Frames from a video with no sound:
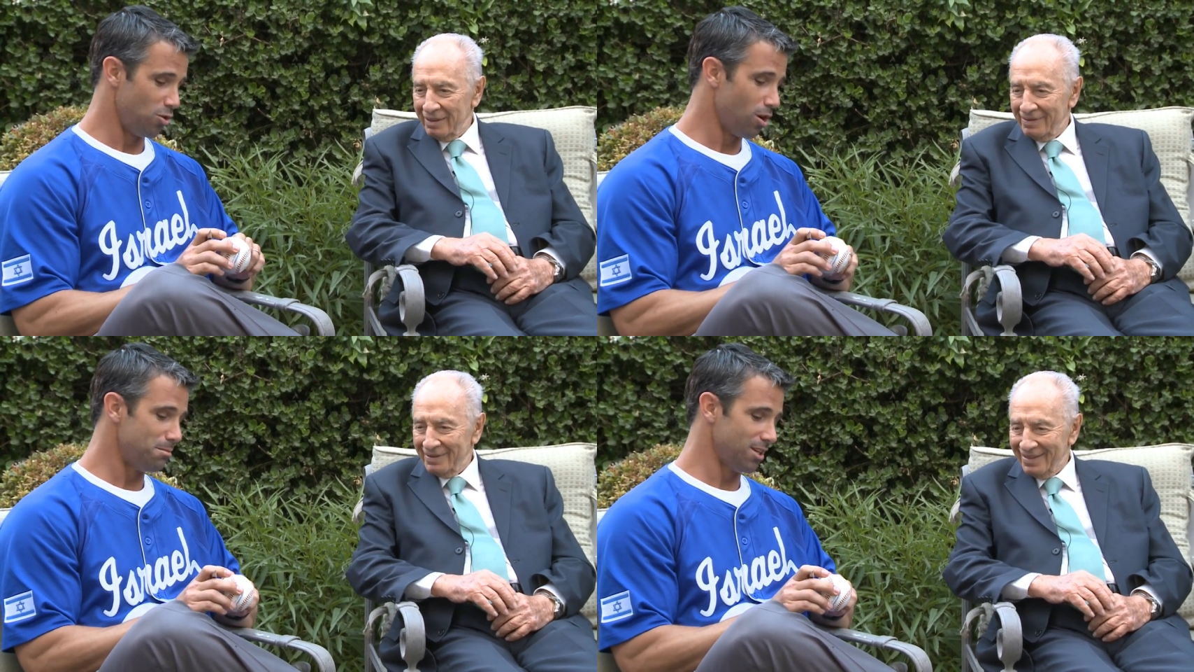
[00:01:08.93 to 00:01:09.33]

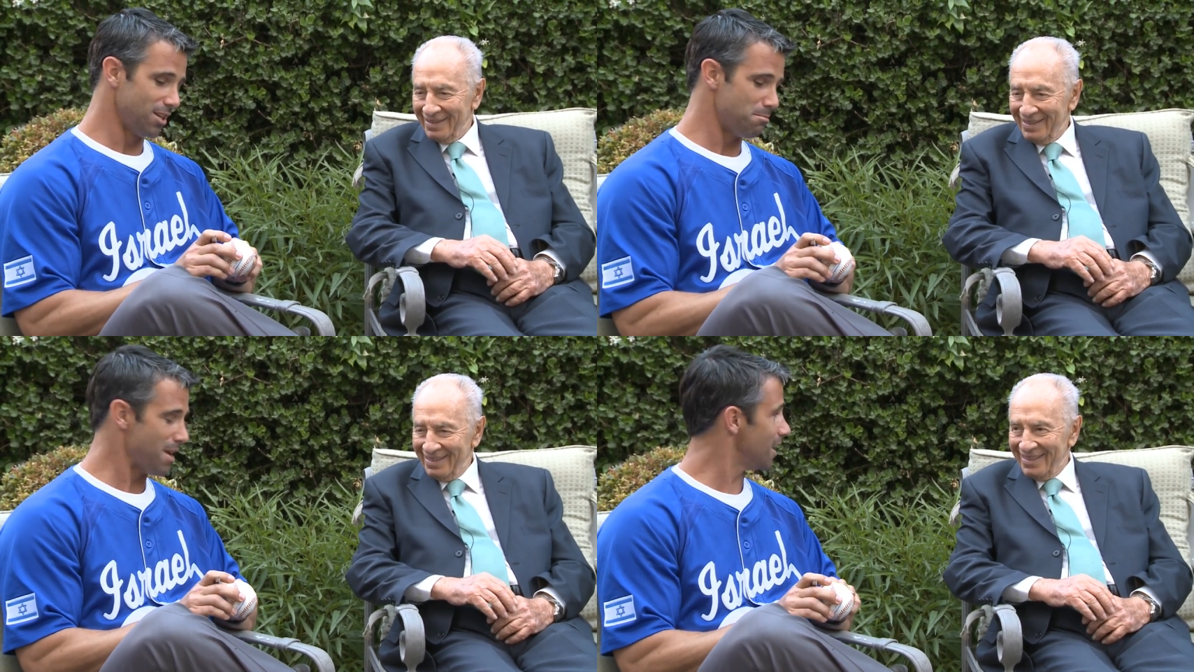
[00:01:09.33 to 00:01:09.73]

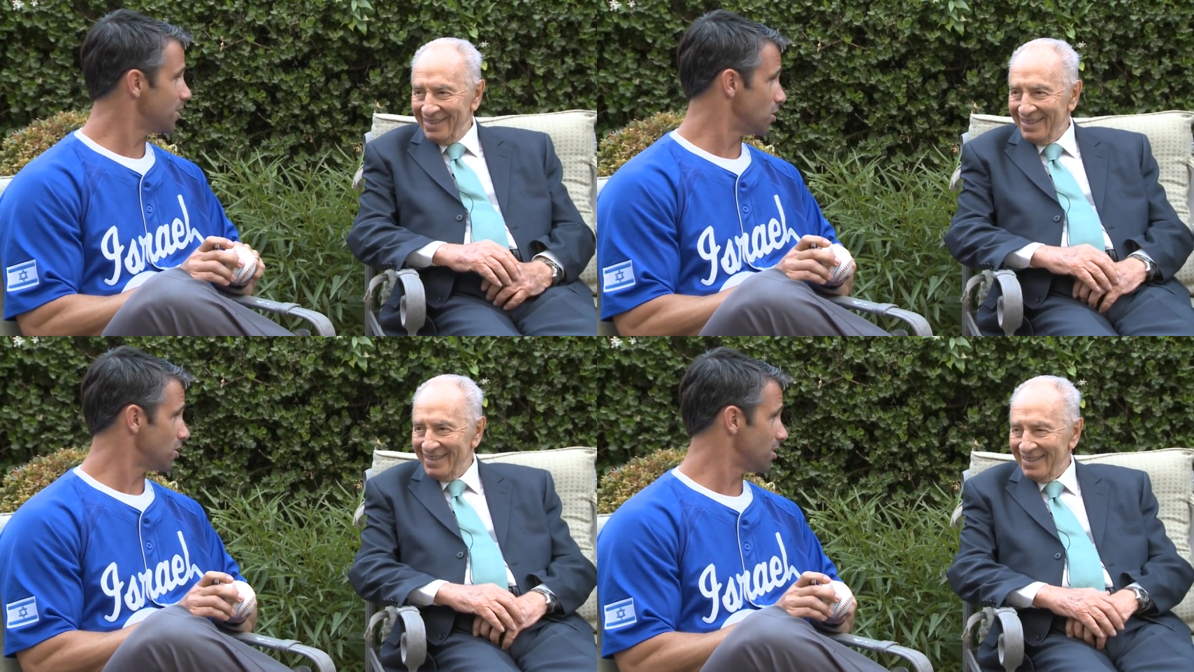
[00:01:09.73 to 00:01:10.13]
Speaker 1: Normally, the
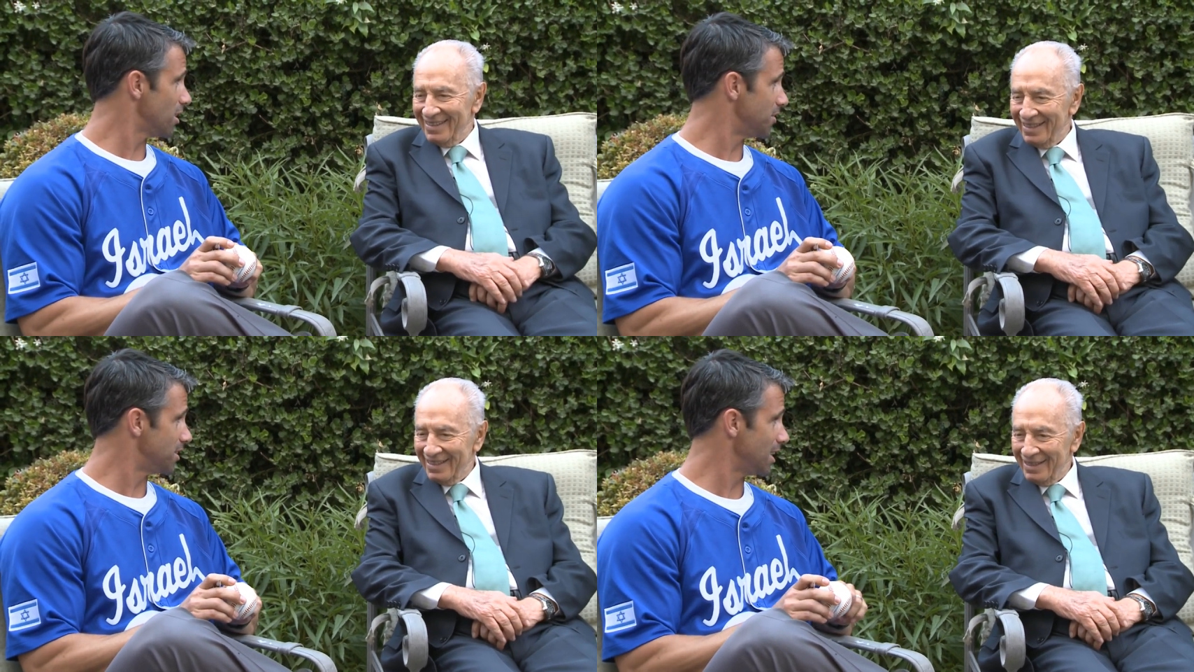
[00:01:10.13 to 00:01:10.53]
manager
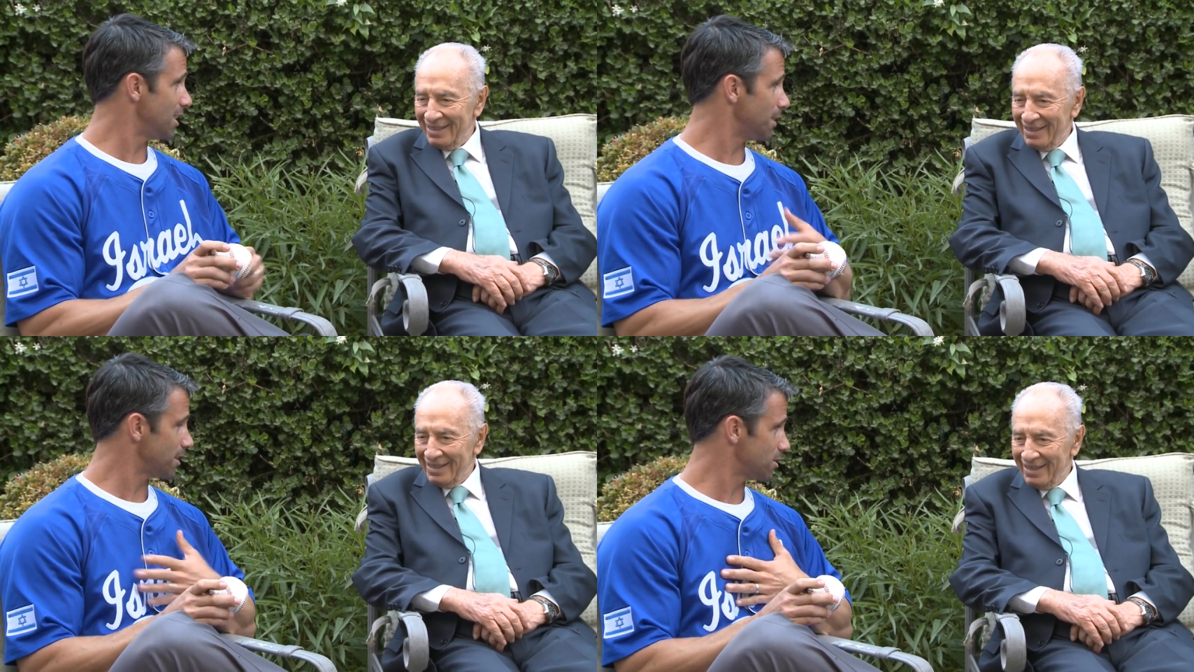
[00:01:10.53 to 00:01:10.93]
of the
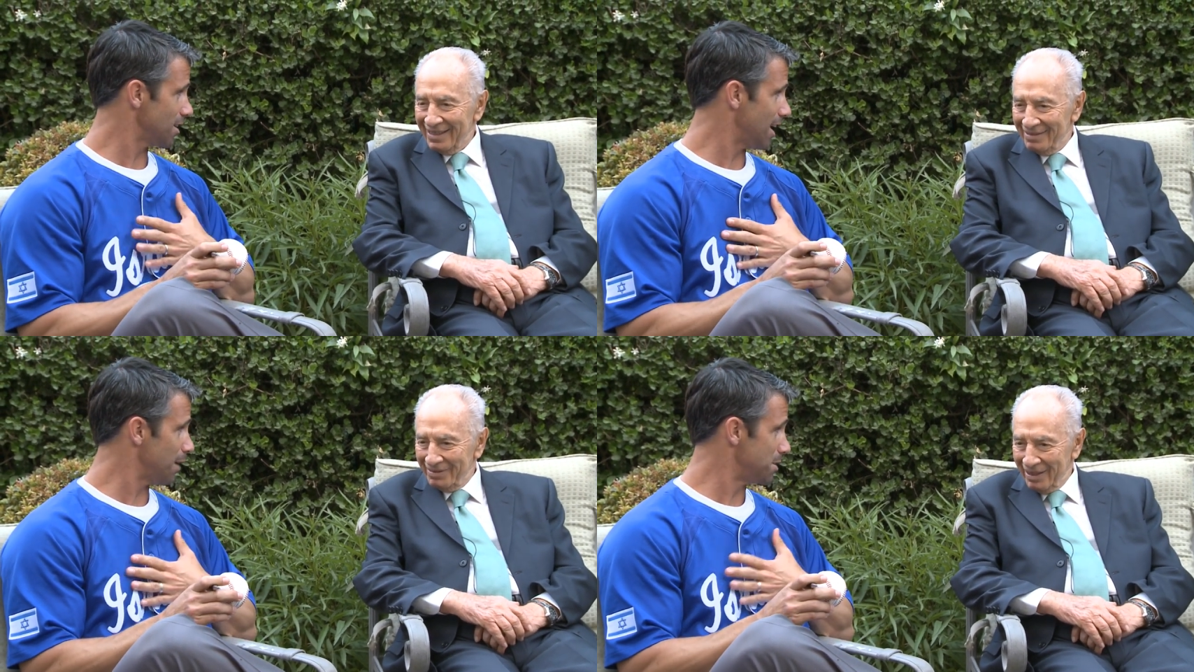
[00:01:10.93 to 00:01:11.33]
team, that's
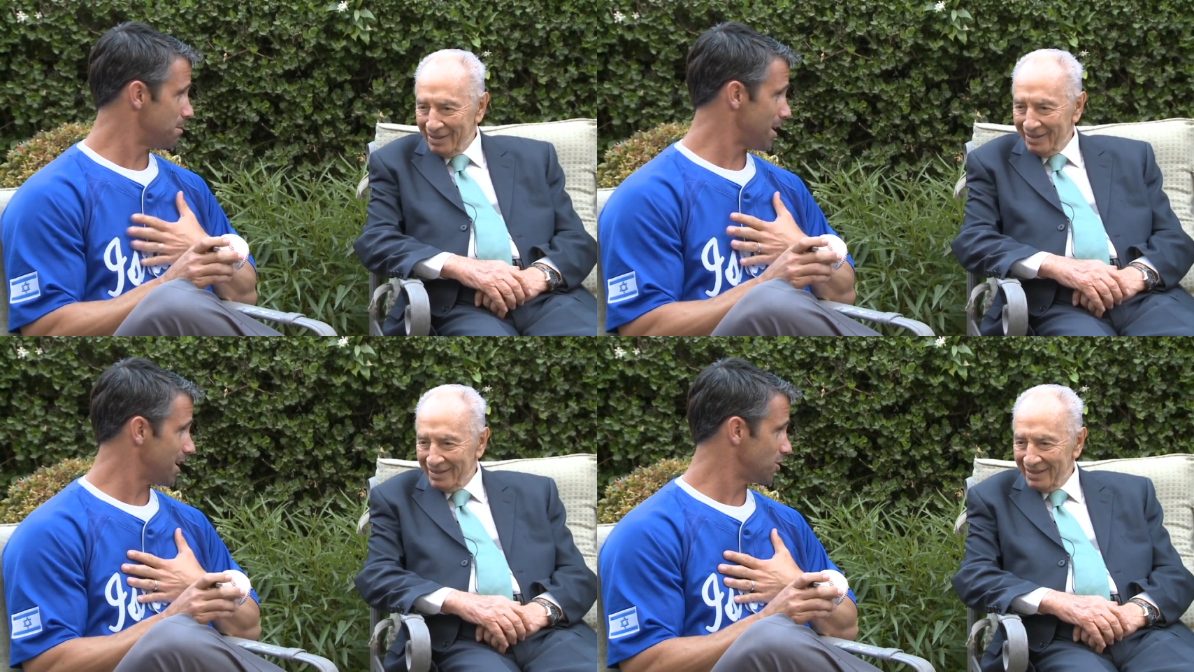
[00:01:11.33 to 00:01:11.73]
I'll be
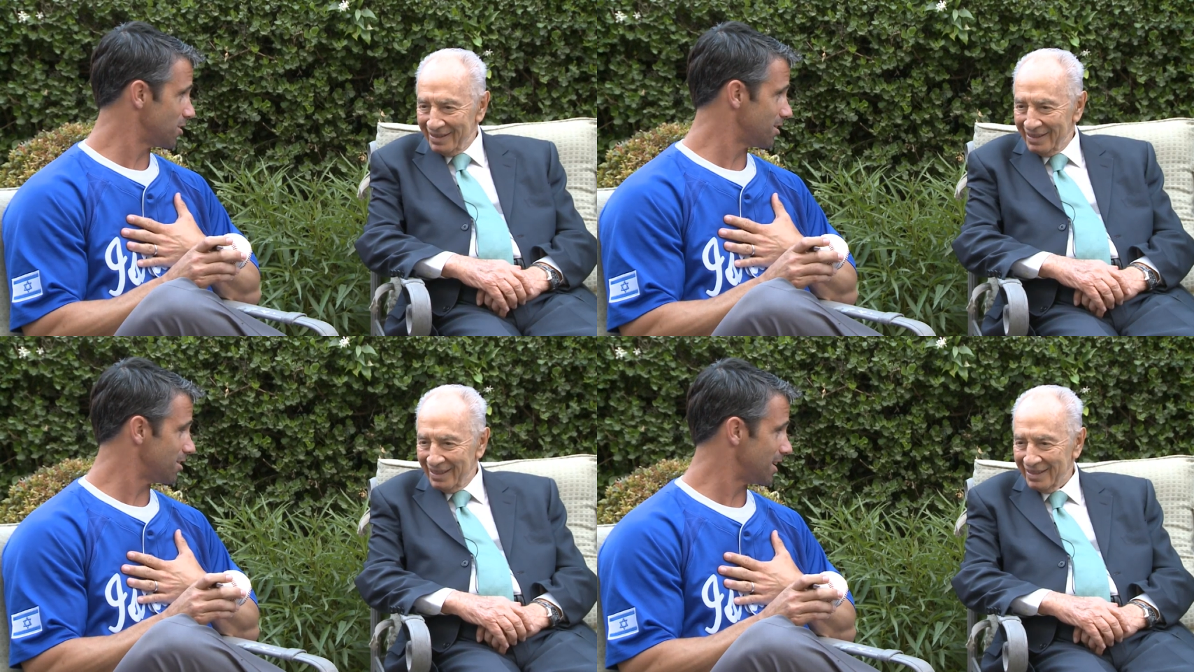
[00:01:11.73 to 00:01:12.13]
the
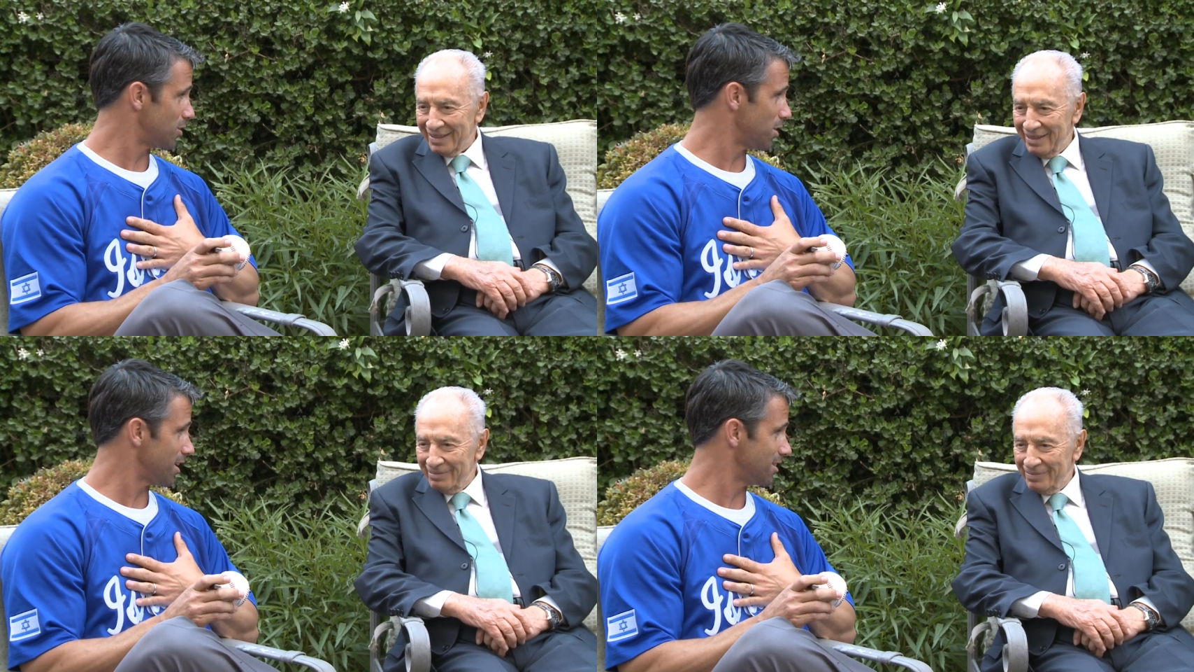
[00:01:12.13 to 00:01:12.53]
manager of the yes.
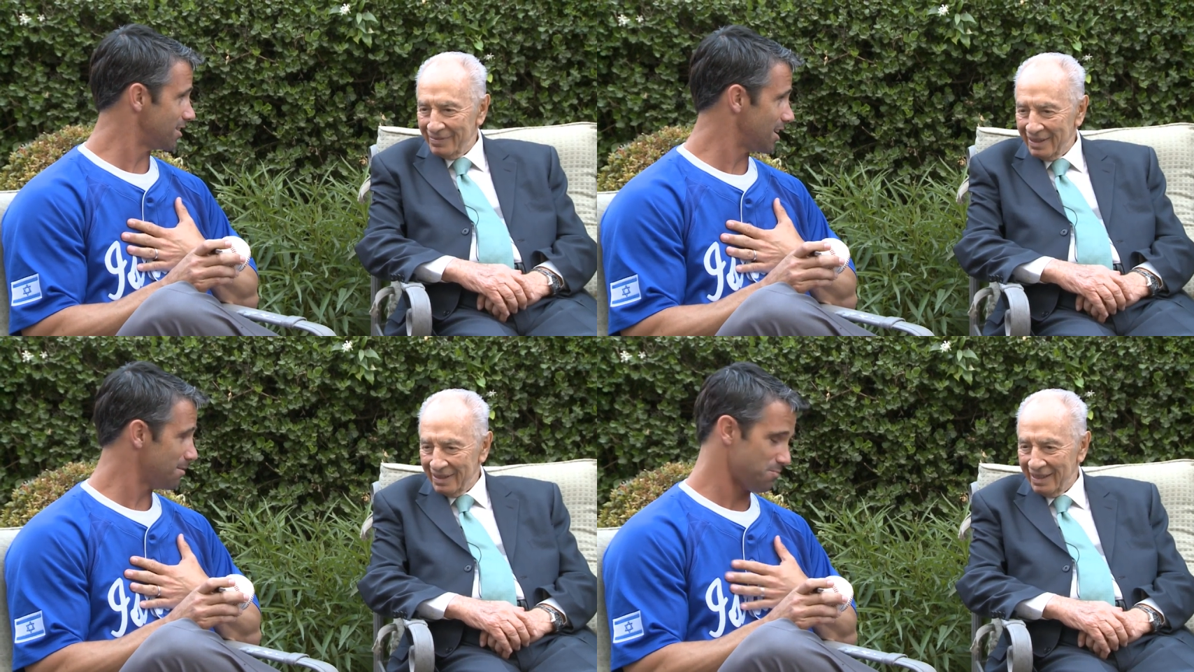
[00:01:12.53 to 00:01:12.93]
Israeli
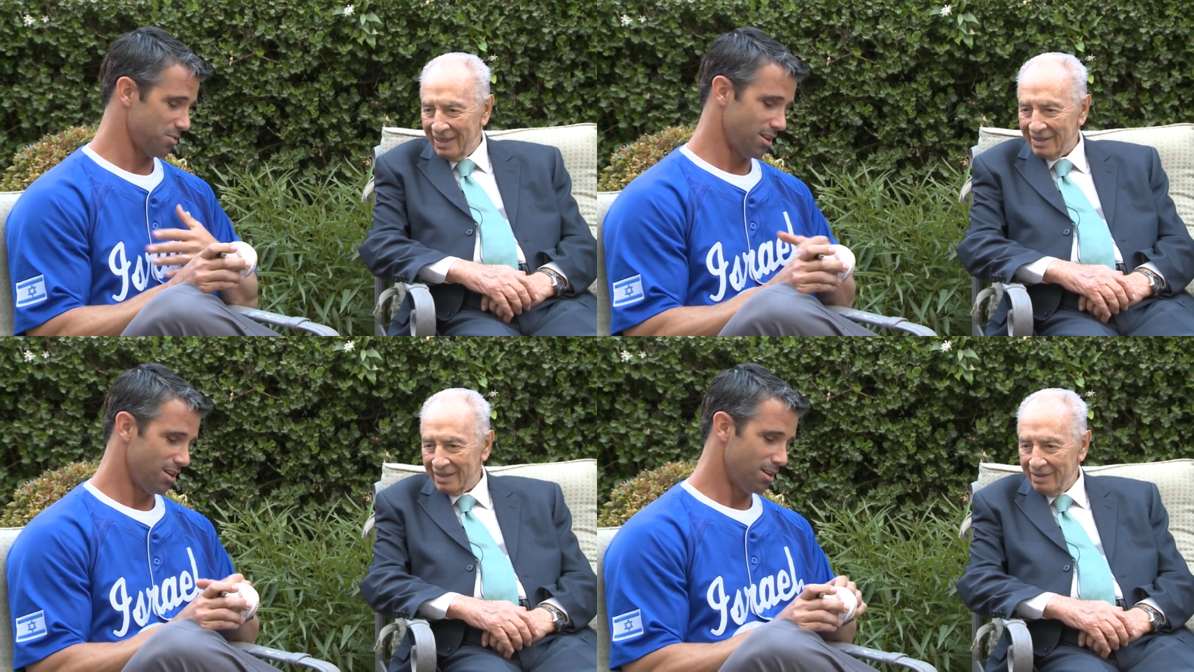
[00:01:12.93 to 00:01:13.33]
team,
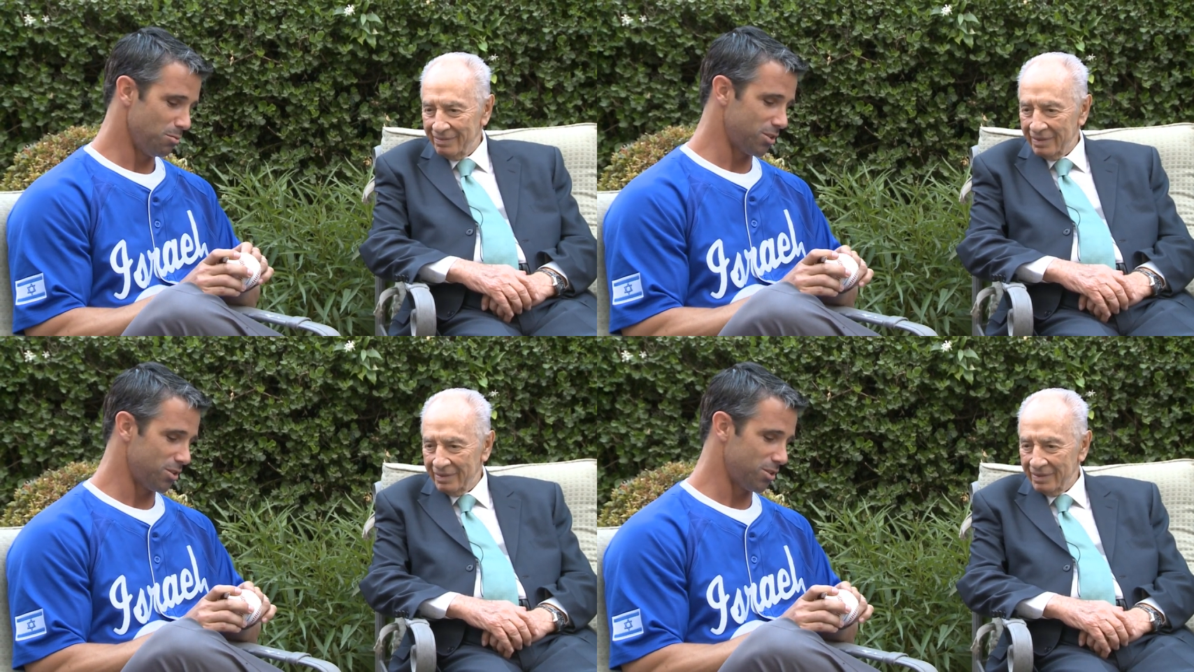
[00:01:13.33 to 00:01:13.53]
yes.